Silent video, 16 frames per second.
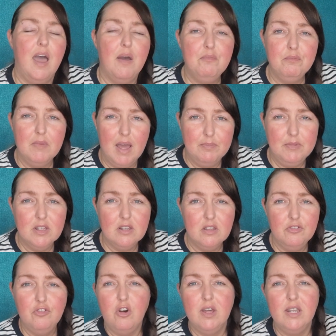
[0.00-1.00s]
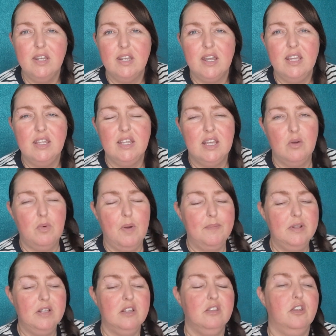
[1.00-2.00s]
I'm nearly 40, right? You get
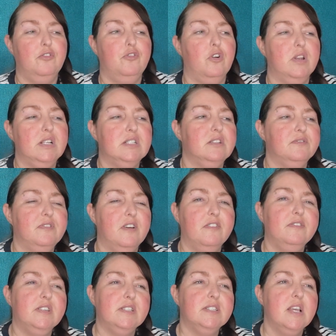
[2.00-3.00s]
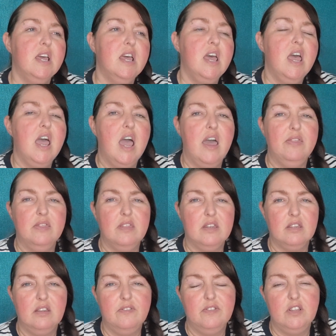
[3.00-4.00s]
women in their 40s and 50s, and
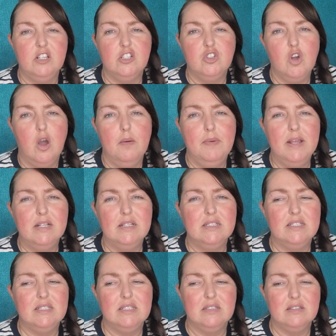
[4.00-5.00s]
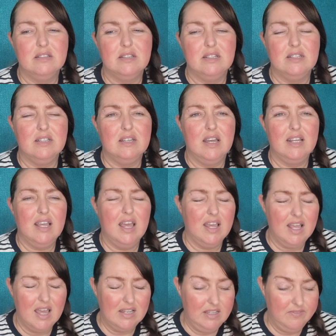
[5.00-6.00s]
they're leaving these comments. Like, I
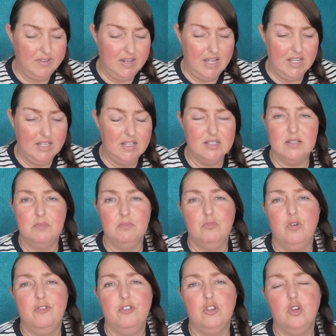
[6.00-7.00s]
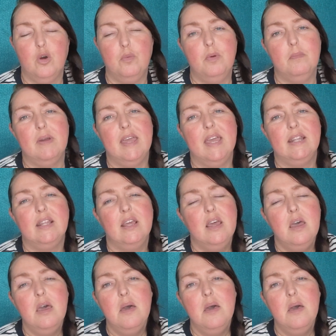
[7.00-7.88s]
can't even think of something off the top of my head.